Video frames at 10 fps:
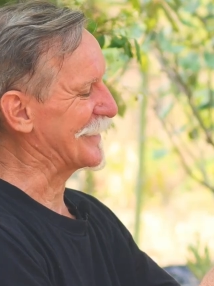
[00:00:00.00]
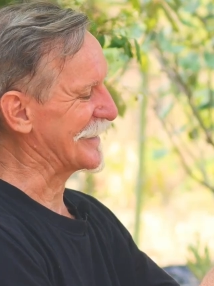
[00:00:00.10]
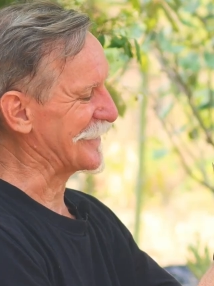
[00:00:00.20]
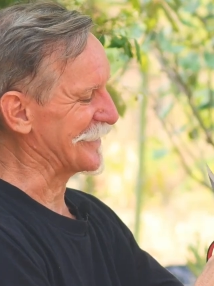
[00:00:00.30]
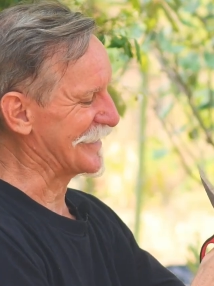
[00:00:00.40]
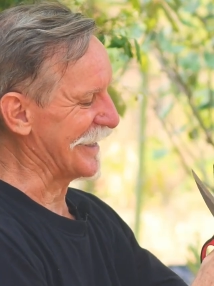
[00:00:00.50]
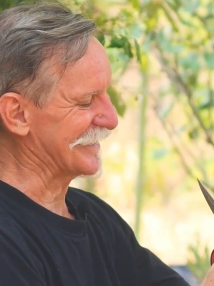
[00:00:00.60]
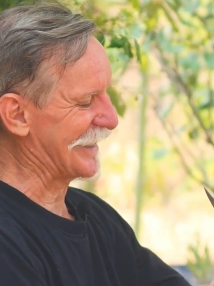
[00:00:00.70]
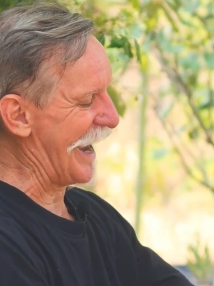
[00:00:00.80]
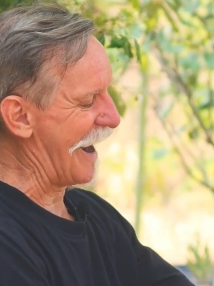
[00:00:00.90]
They've got
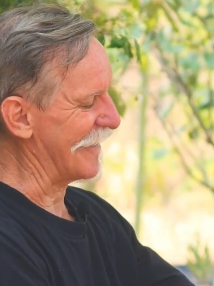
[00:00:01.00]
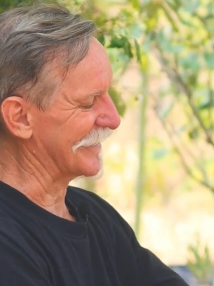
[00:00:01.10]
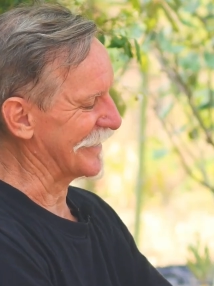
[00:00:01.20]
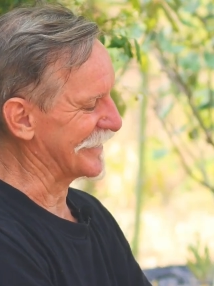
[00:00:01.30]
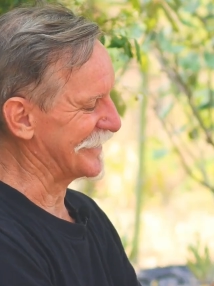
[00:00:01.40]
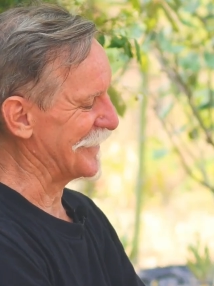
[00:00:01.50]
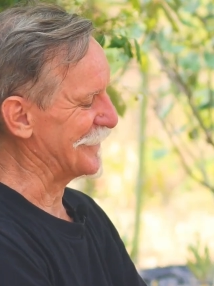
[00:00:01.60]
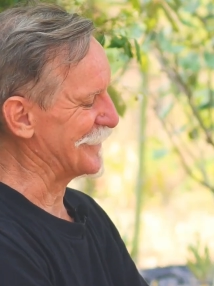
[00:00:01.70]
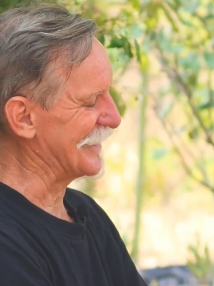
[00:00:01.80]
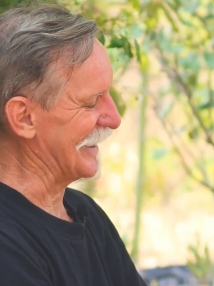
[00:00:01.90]
such character. They're so
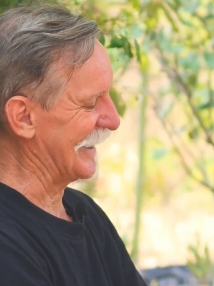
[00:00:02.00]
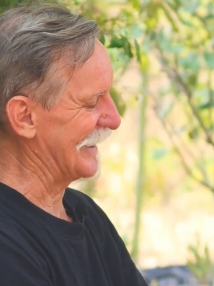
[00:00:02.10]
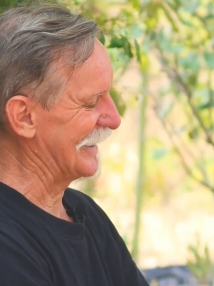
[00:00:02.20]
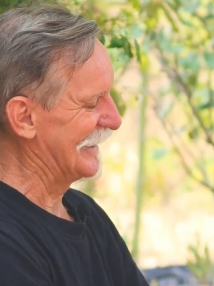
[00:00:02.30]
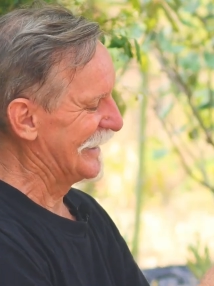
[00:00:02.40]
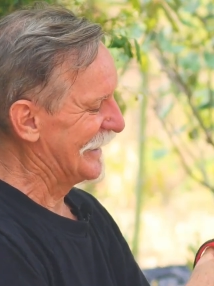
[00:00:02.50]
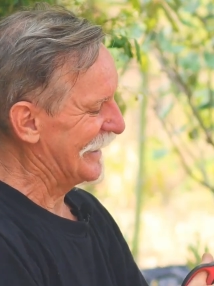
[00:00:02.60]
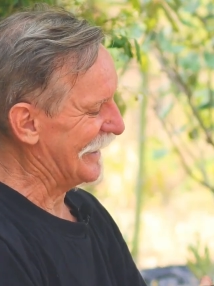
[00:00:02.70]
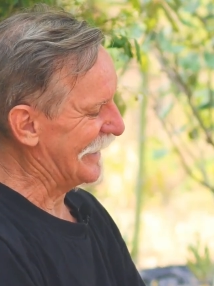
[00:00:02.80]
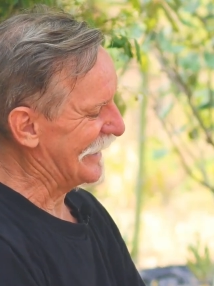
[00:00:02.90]
unique.
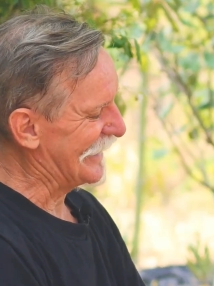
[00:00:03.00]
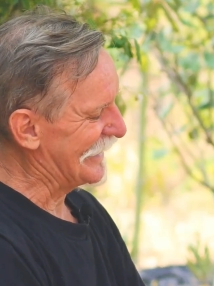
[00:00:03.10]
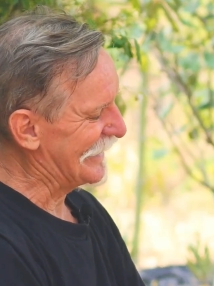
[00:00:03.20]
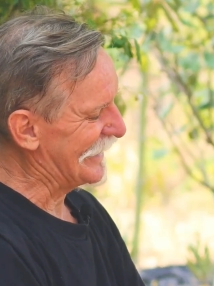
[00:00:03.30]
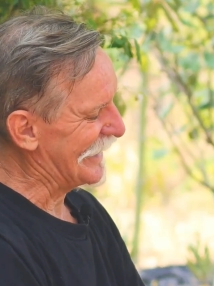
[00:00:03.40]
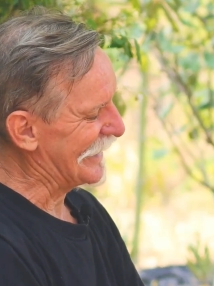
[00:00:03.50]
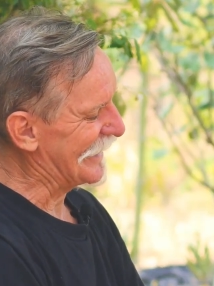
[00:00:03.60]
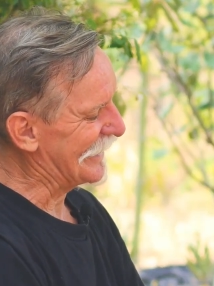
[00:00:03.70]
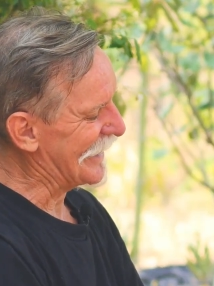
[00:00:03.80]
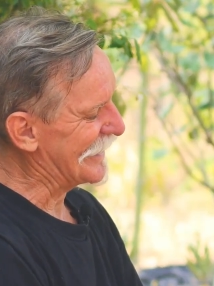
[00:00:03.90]
And
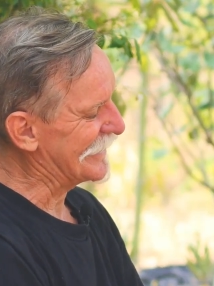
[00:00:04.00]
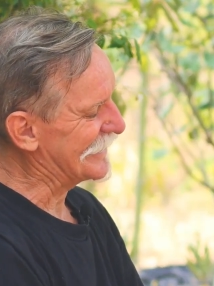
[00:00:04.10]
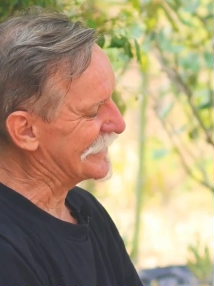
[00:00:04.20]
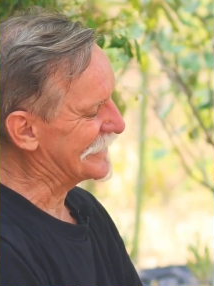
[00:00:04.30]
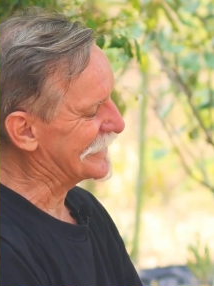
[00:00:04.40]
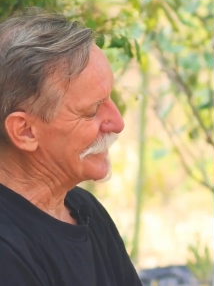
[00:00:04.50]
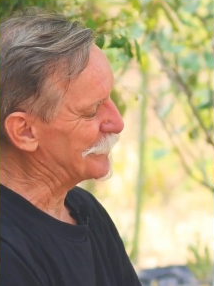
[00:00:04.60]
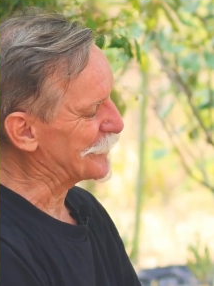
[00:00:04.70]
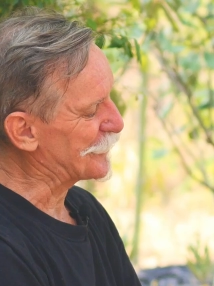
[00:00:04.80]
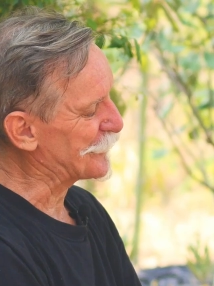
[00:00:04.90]
they
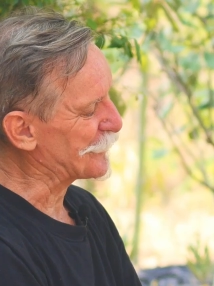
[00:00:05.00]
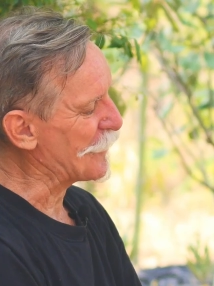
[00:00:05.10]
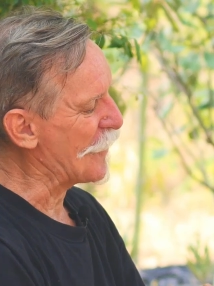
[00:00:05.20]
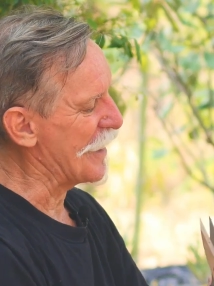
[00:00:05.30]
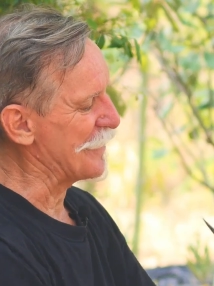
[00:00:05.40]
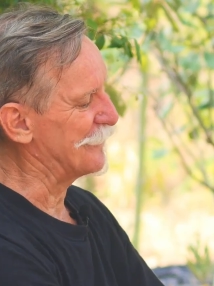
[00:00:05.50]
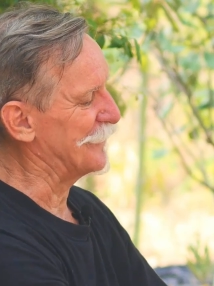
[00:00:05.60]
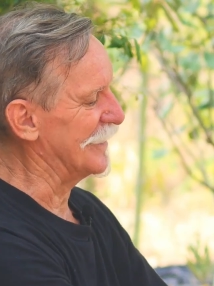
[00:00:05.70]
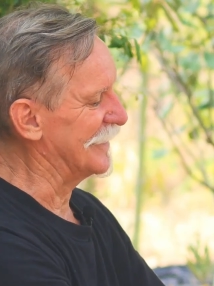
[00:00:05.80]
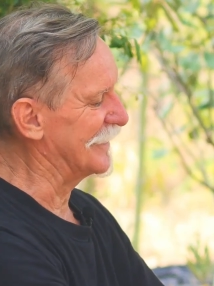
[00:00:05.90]
seem to
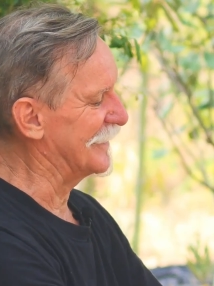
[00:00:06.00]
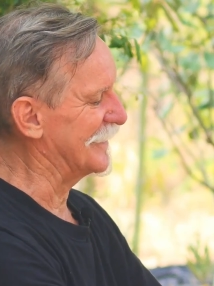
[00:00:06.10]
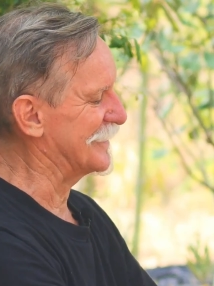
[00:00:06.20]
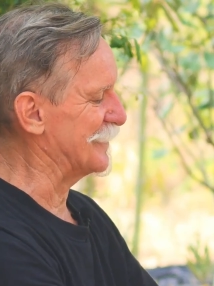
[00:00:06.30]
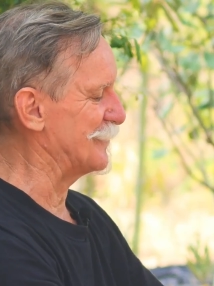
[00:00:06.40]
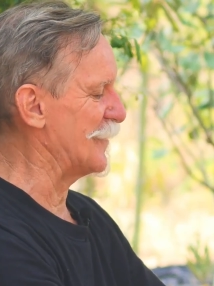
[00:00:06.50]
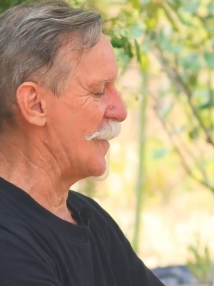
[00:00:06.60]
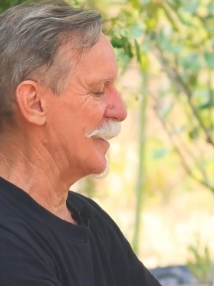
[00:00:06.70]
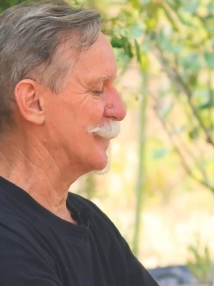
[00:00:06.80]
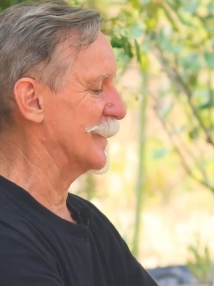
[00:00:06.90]
thrive in this
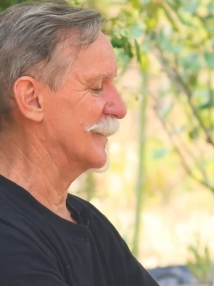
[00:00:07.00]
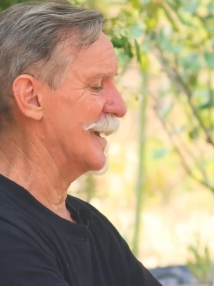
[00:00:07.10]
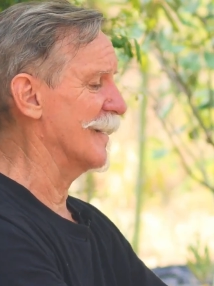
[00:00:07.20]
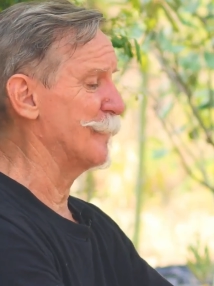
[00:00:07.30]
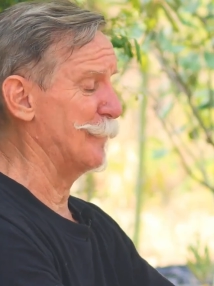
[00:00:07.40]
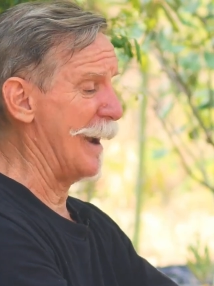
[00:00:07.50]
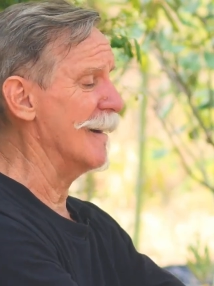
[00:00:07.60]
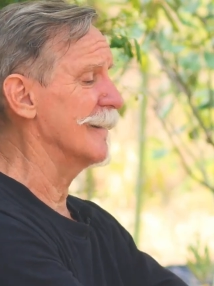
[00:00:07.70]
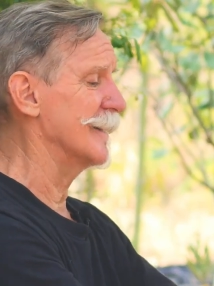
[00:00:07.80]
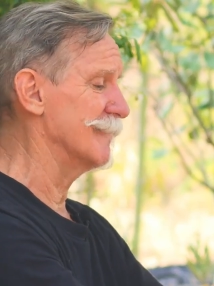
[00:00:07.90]
environment. They're
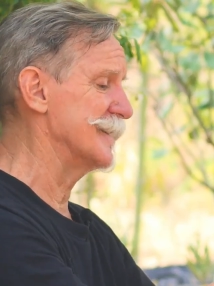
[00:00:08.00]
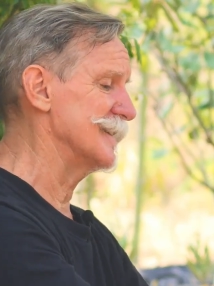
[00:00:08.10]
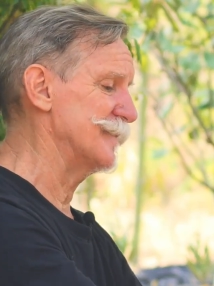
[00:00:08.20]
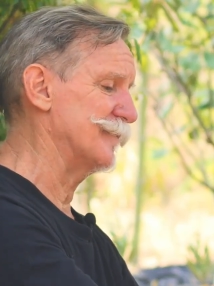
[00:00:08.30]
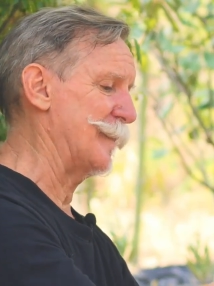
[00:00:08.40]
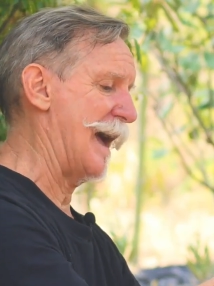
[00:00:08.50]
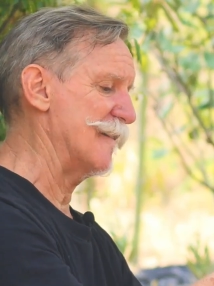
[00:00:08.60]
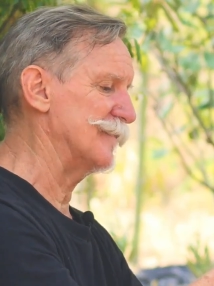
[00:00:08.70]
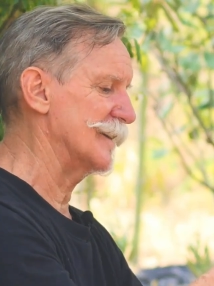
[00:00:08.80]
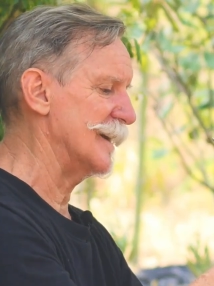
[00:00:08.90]
apparently originally from
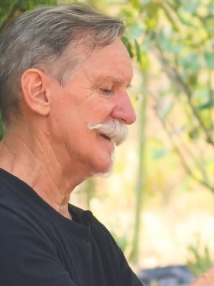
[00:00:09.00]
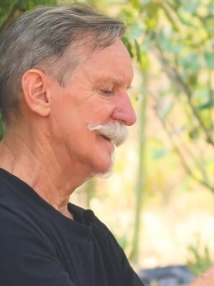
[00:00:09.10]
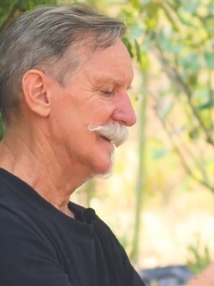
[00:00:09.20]
Africa.